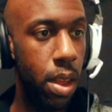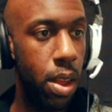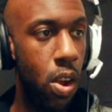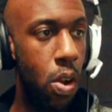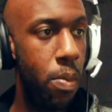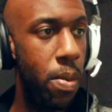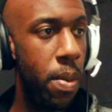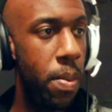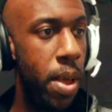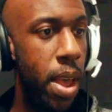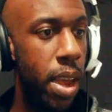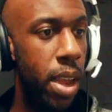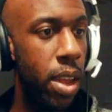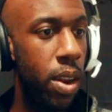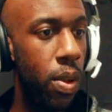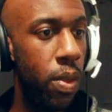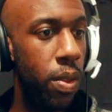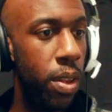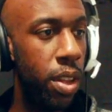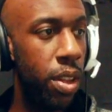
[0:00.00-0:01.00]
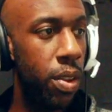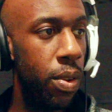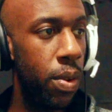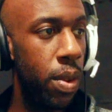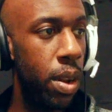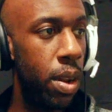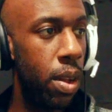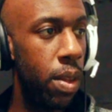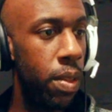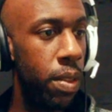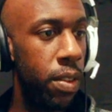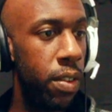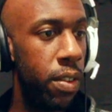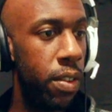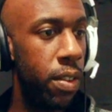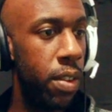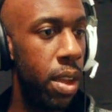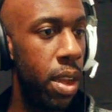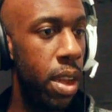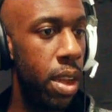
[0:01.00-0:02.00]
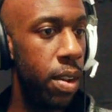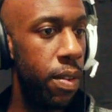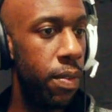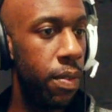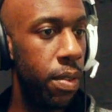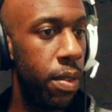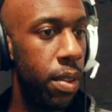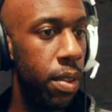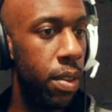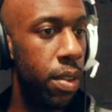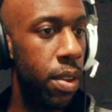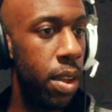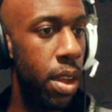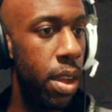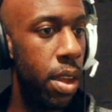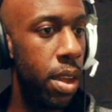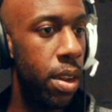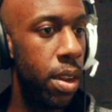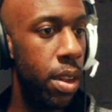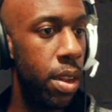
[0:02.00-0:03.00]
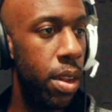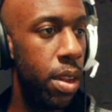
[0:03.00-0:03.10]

Or maybe I can only do it on the side of the side.